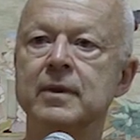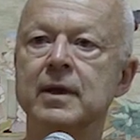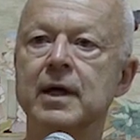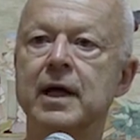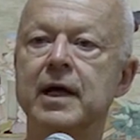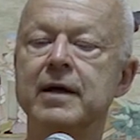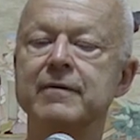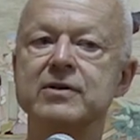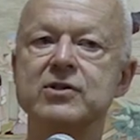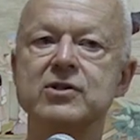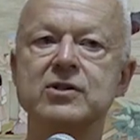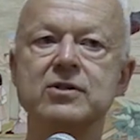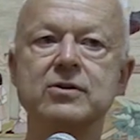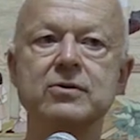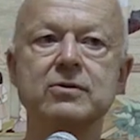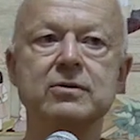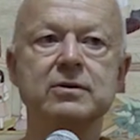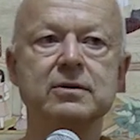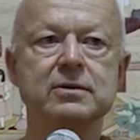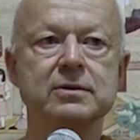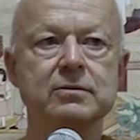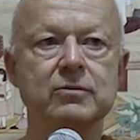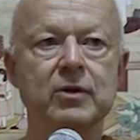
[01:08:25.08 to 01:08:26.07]
I have a
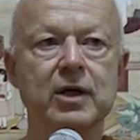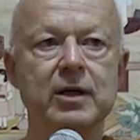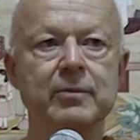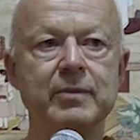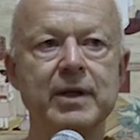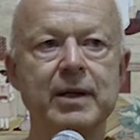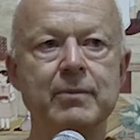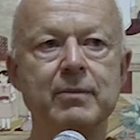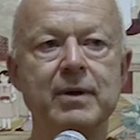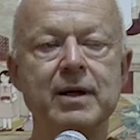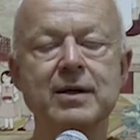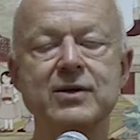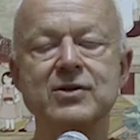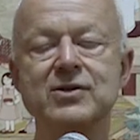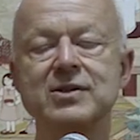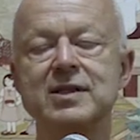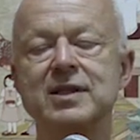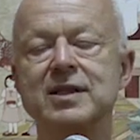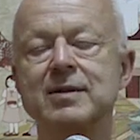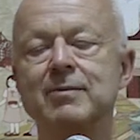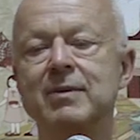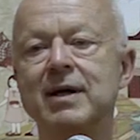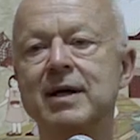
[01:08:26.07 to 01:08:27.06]
student, one of my monks
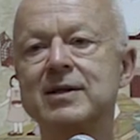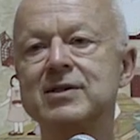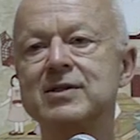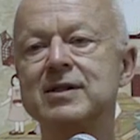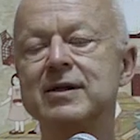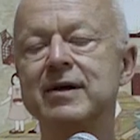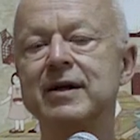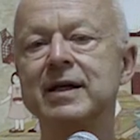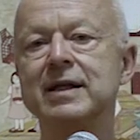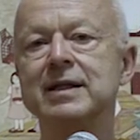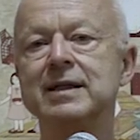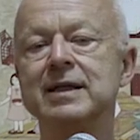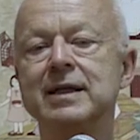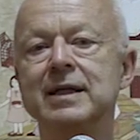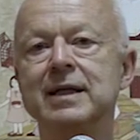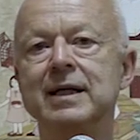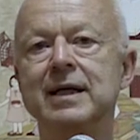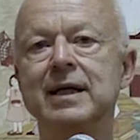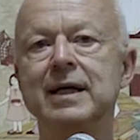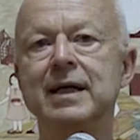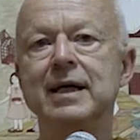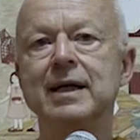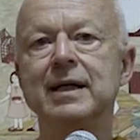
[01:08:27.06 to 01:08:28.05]
at the monastery,
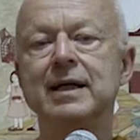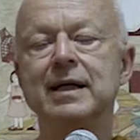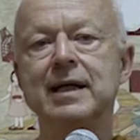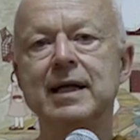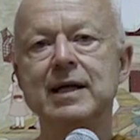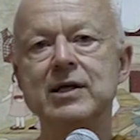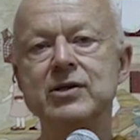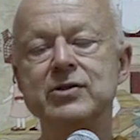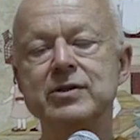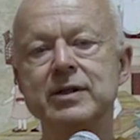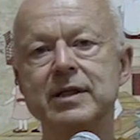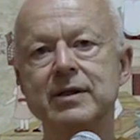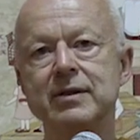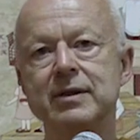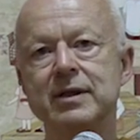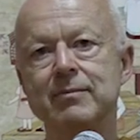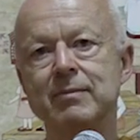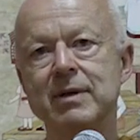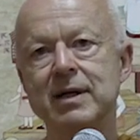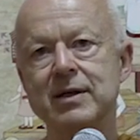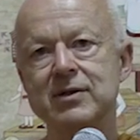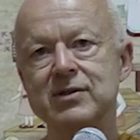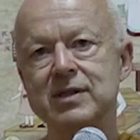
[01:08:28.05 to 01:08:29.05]
and occasionally the
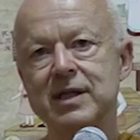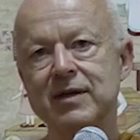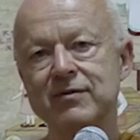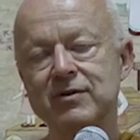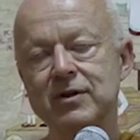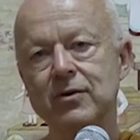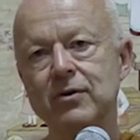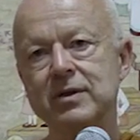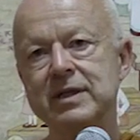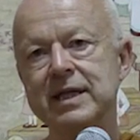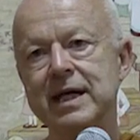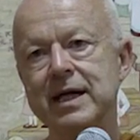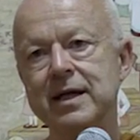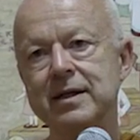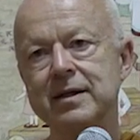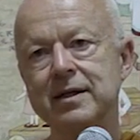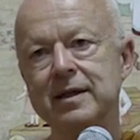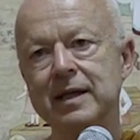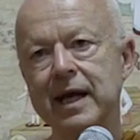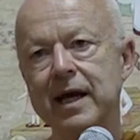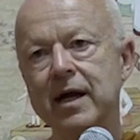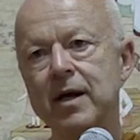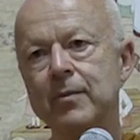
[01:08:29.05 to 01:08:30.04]
monks have to go down to
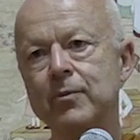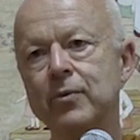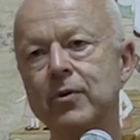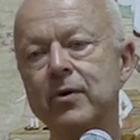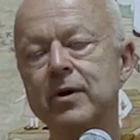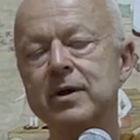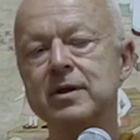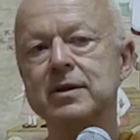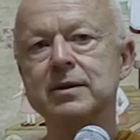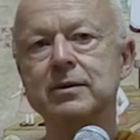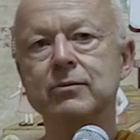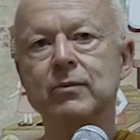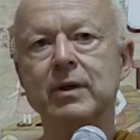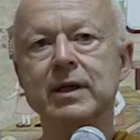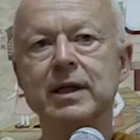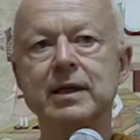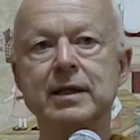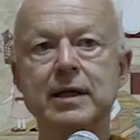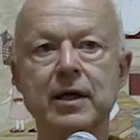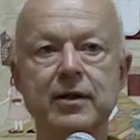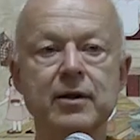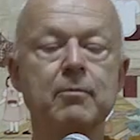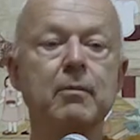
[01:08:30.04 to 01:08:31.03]
the airport when
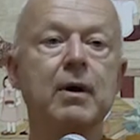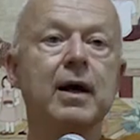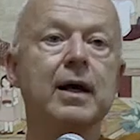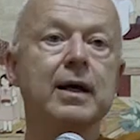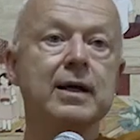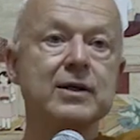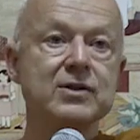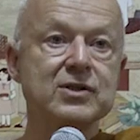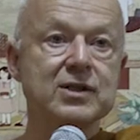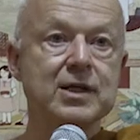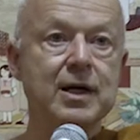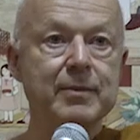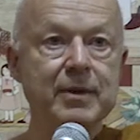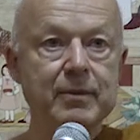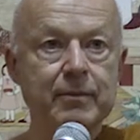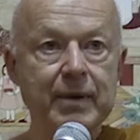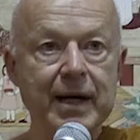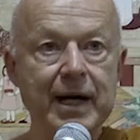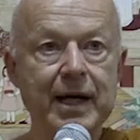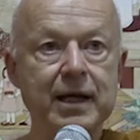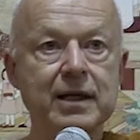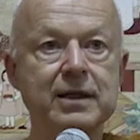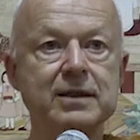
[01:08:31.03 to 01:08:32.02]
another monk is coming
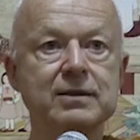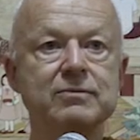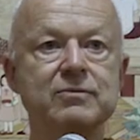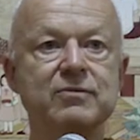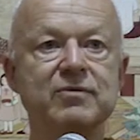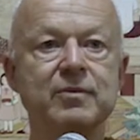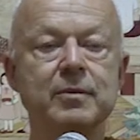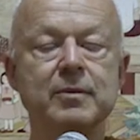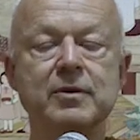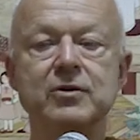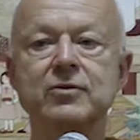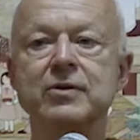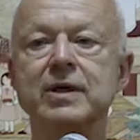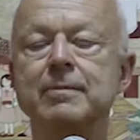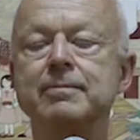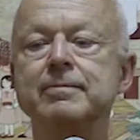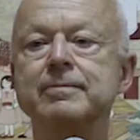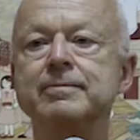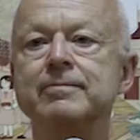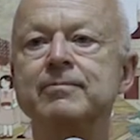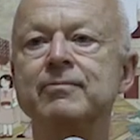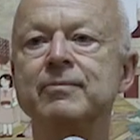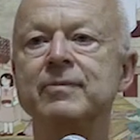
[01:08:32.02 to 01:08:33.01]
back from a trip.
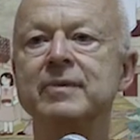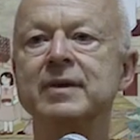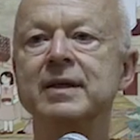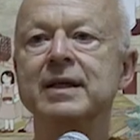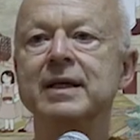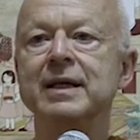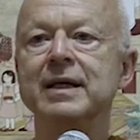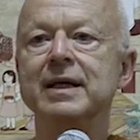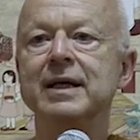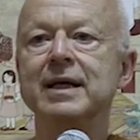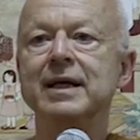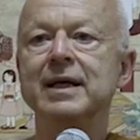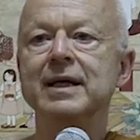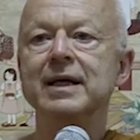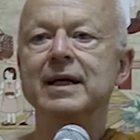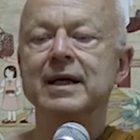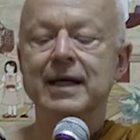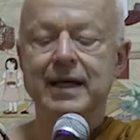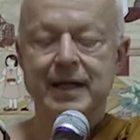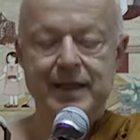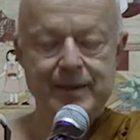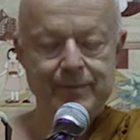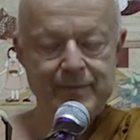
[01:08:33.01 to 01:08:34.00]

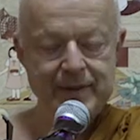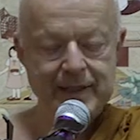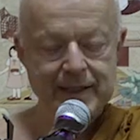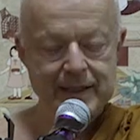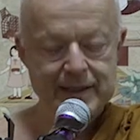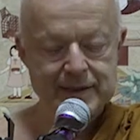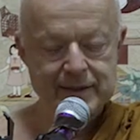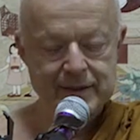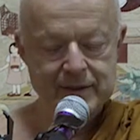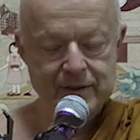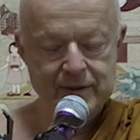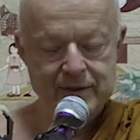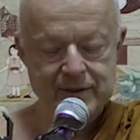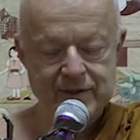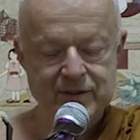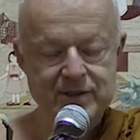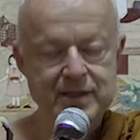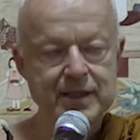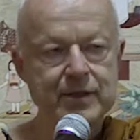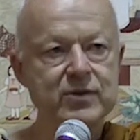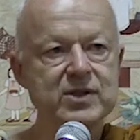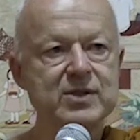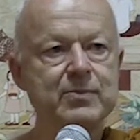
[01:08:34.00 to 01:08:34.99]
And he began to
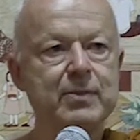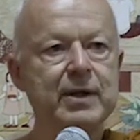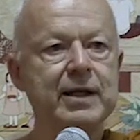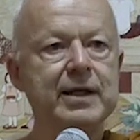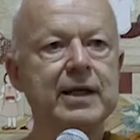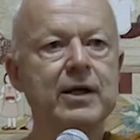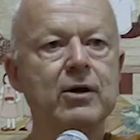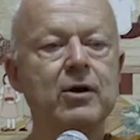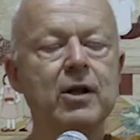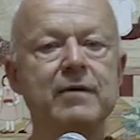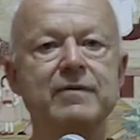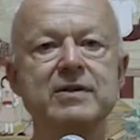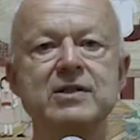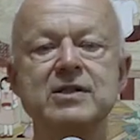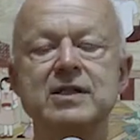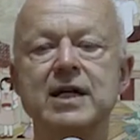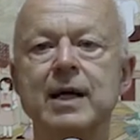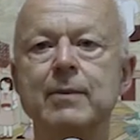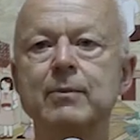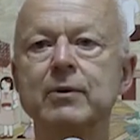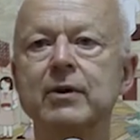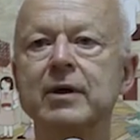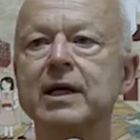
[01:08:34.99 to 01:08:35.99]
notice that he was spending all of his
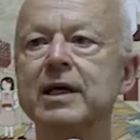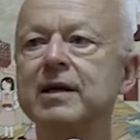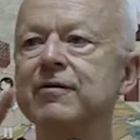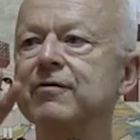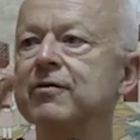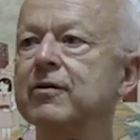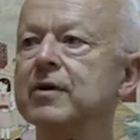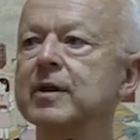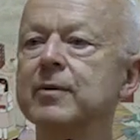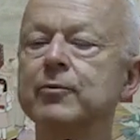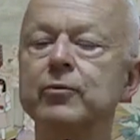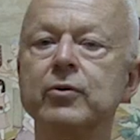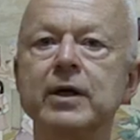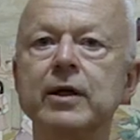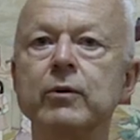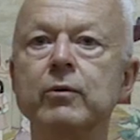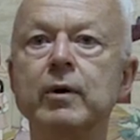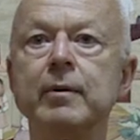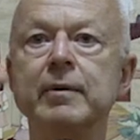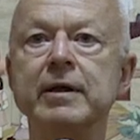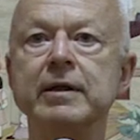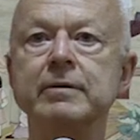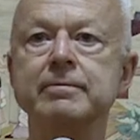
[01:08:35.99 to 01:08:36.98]
time looking for the pretty
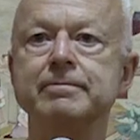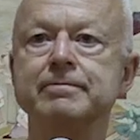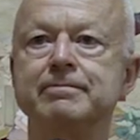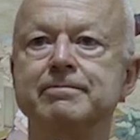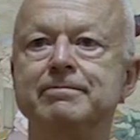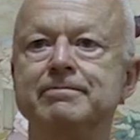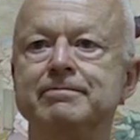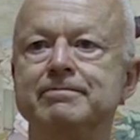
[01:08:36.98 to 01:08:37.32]
women.